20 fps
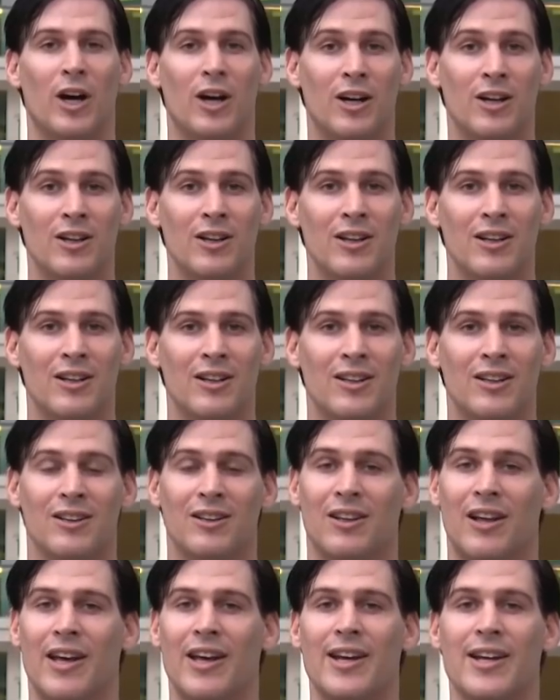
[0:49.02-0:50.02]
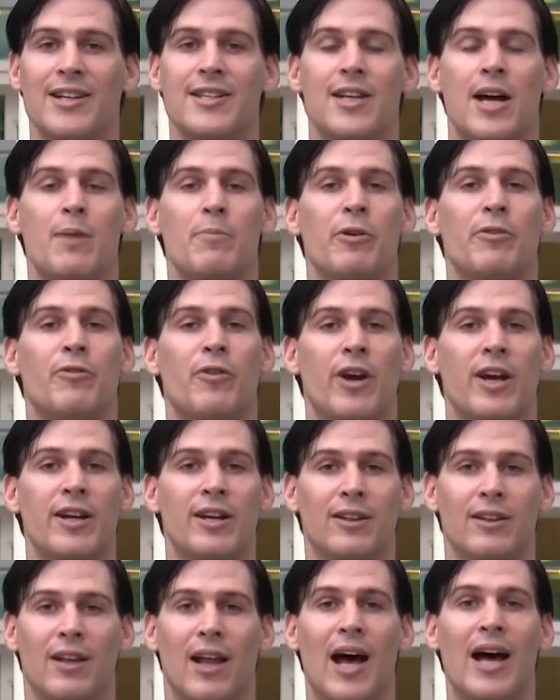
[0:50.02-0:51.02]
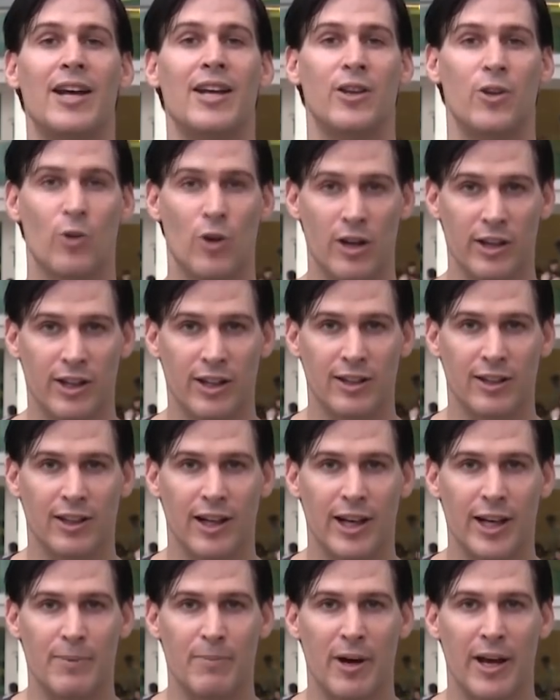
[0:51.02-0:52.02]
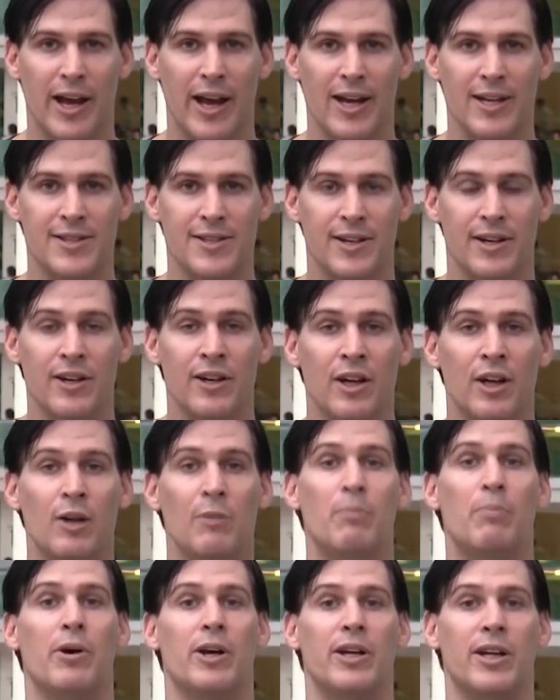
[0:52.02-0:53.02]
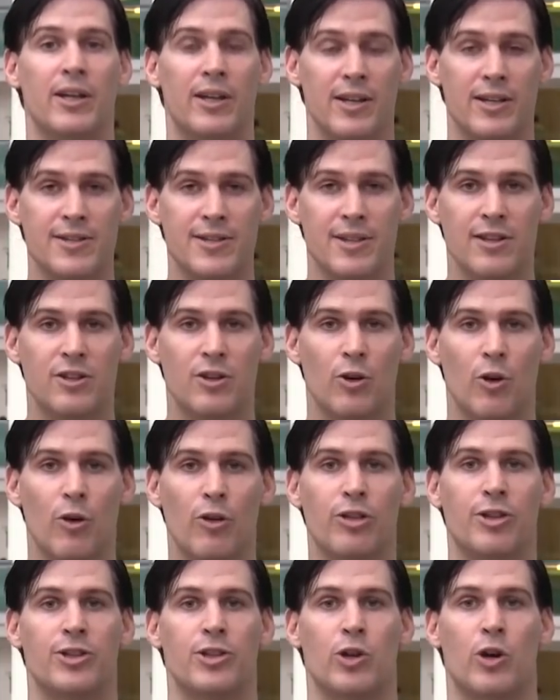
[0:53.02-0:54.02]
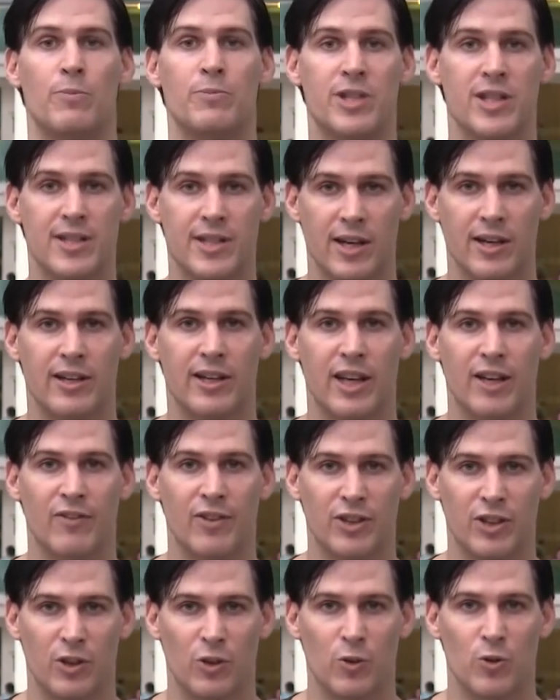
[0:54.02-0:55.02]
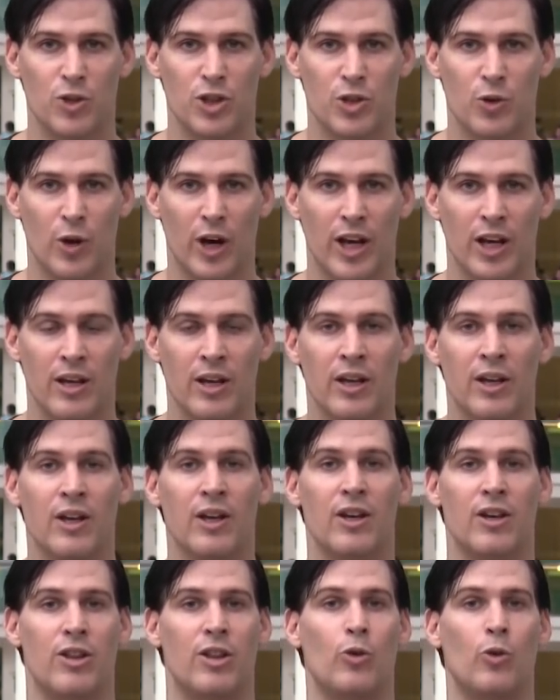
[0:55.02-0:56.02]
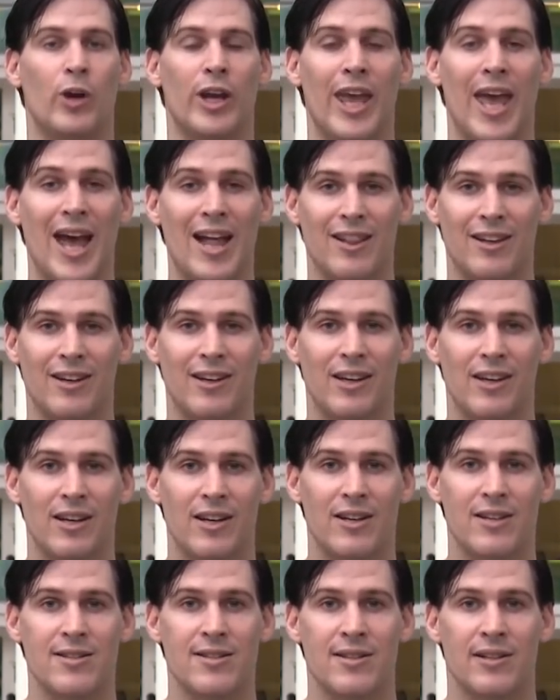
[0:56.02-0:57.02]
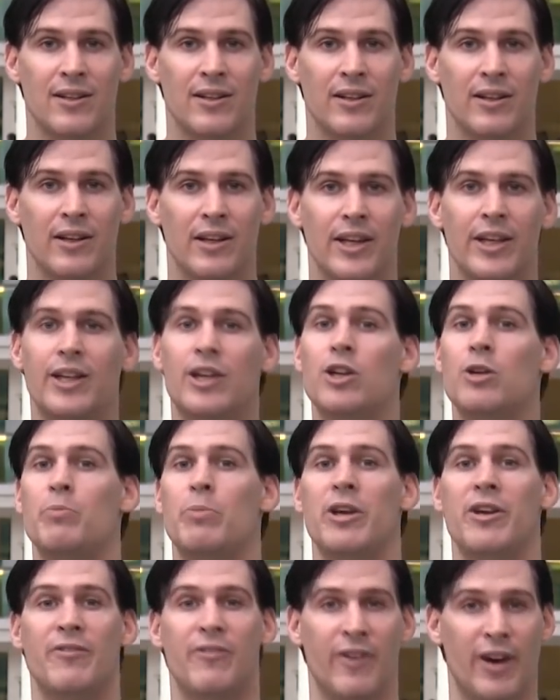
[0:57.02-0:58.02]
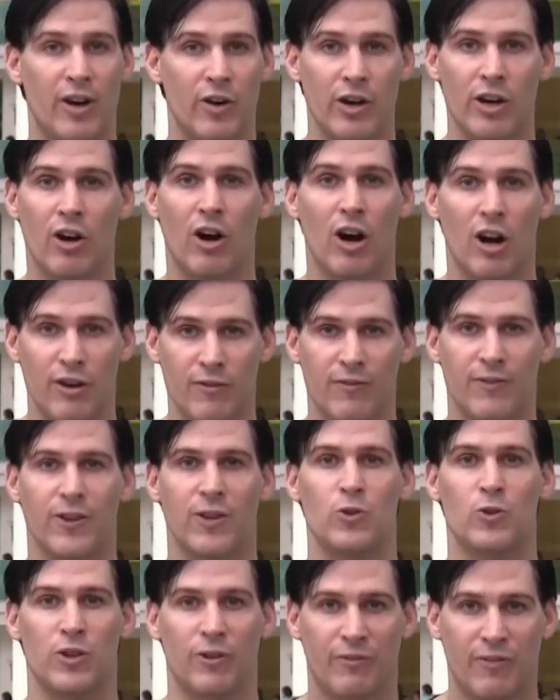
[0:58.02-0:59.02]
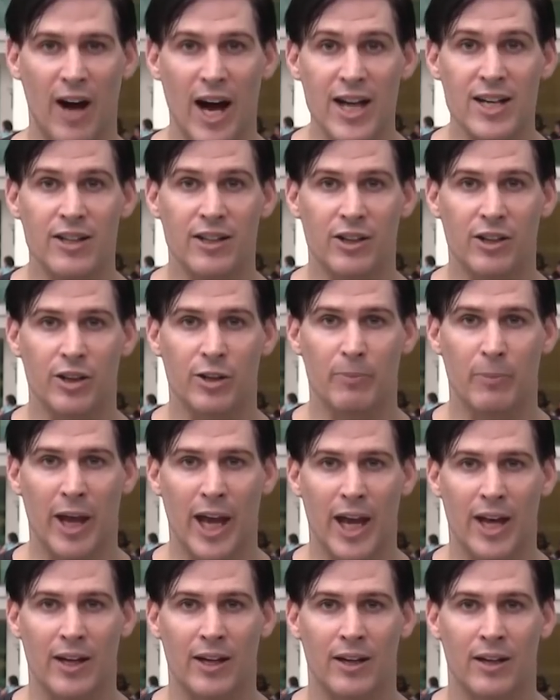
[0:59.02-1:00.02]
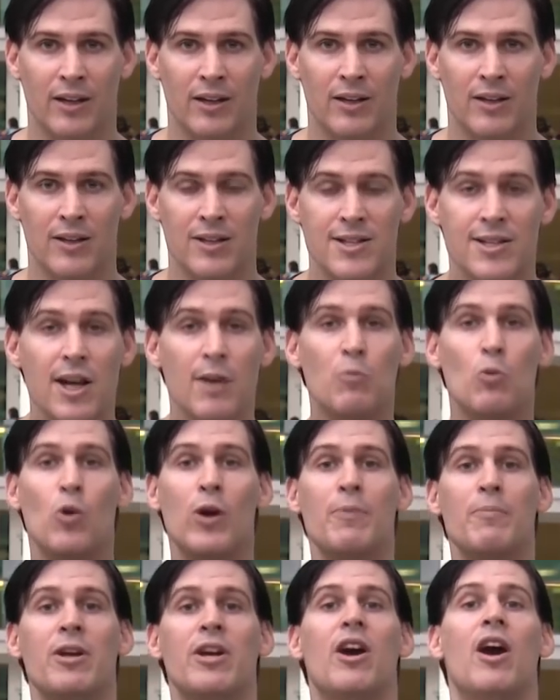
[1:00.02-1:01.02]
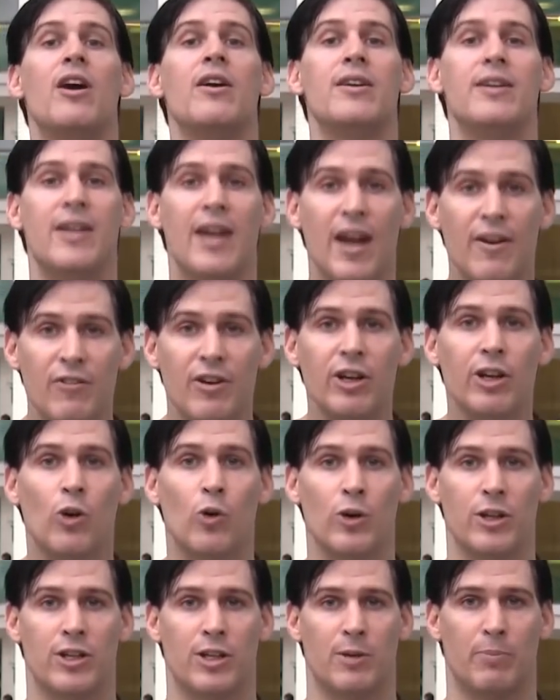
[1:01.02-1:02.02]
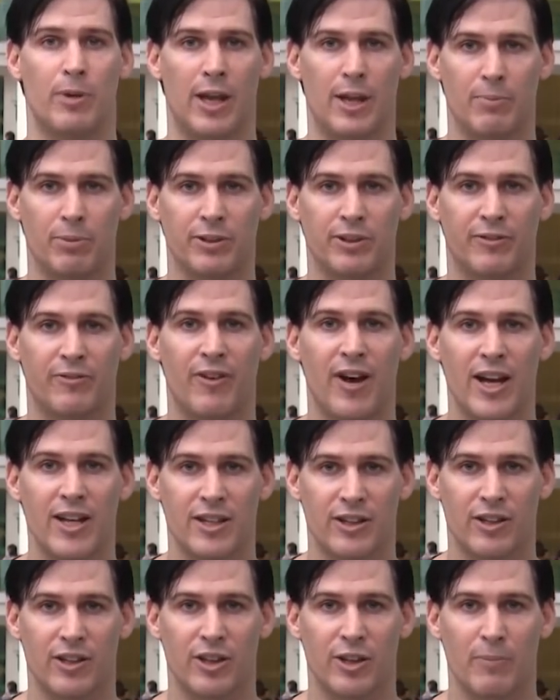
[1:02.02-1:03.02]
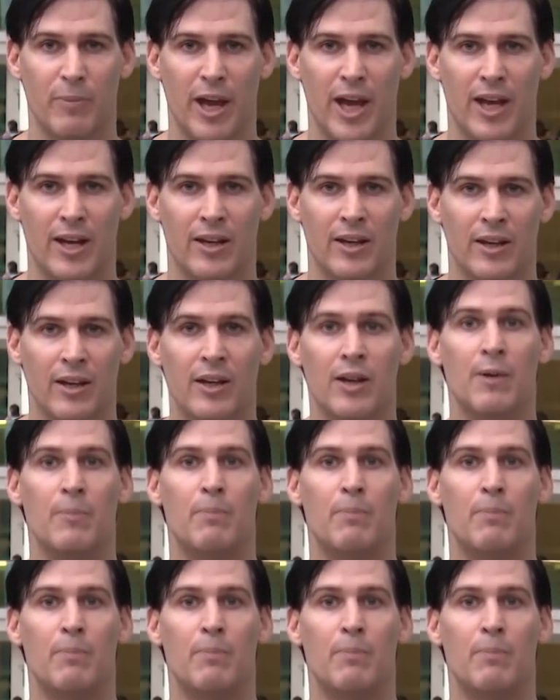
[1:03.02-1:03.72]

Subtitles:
Well, ladies, I'm afraid a lot of you aren't going to like my answer, but it is the truth, so I'm just going to give it to you straight. The reality is, it could be very hard for you to find a good man. Some women are never going to be able to find a good man.